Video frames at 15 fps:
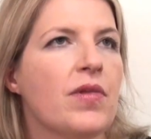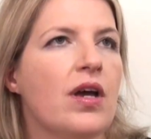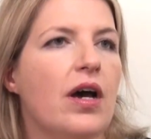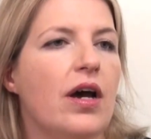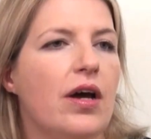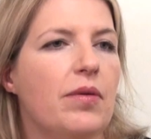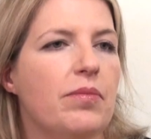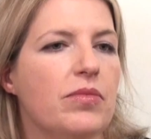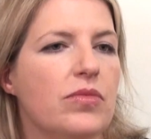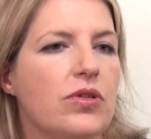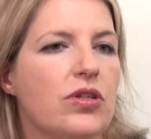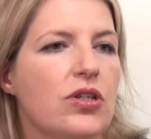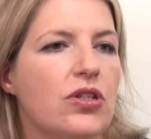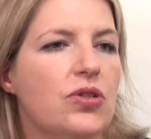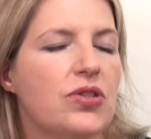Um,
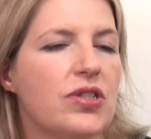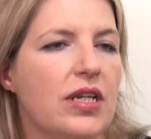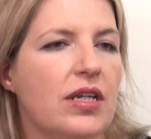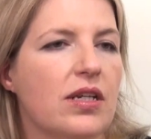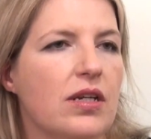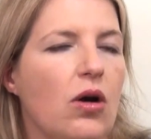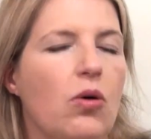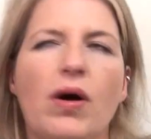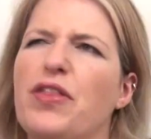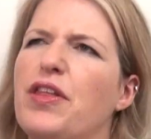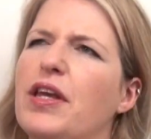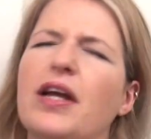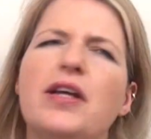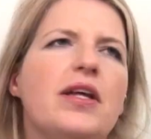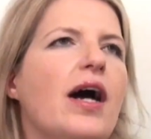can you sing?" Oh, I
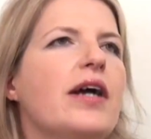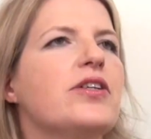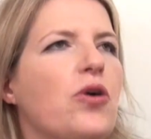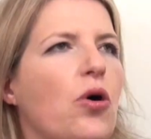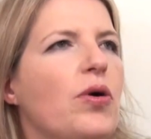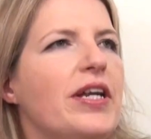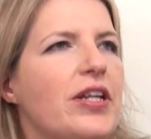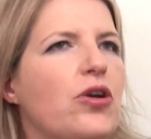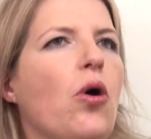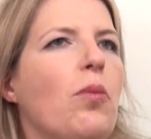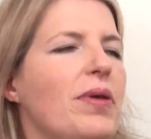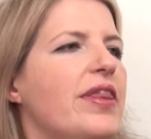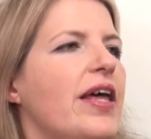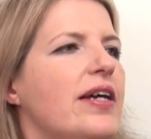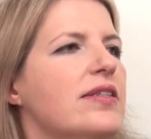think he, I got, he got
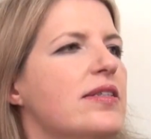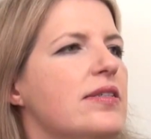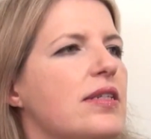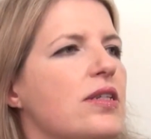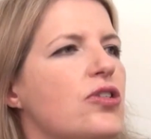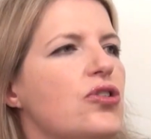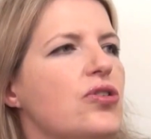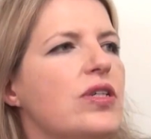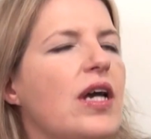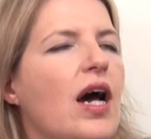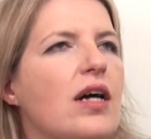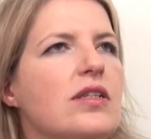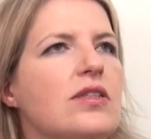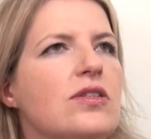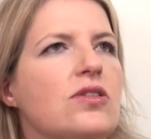me there to sing a Judy
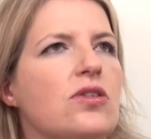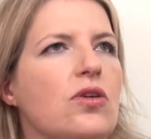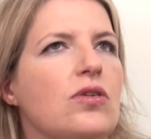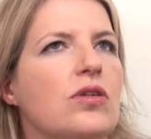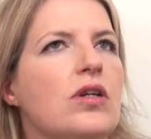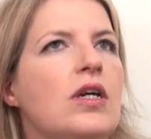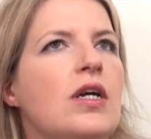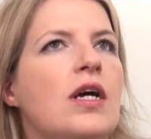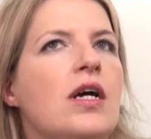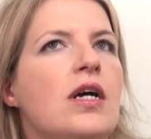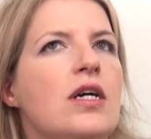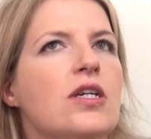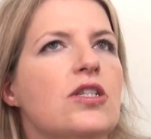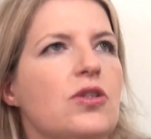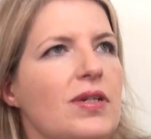Garland song,
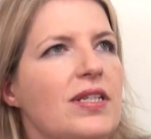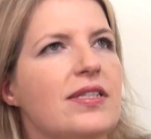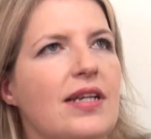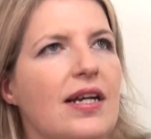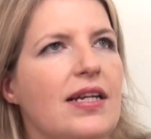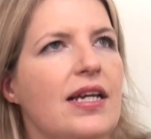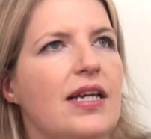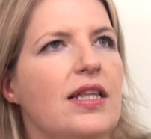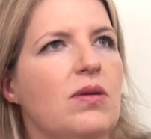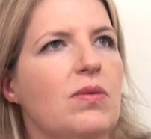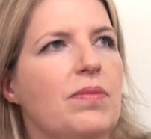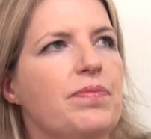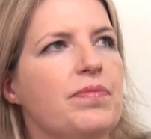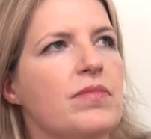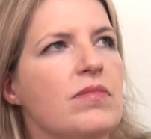so I sang it, and he went,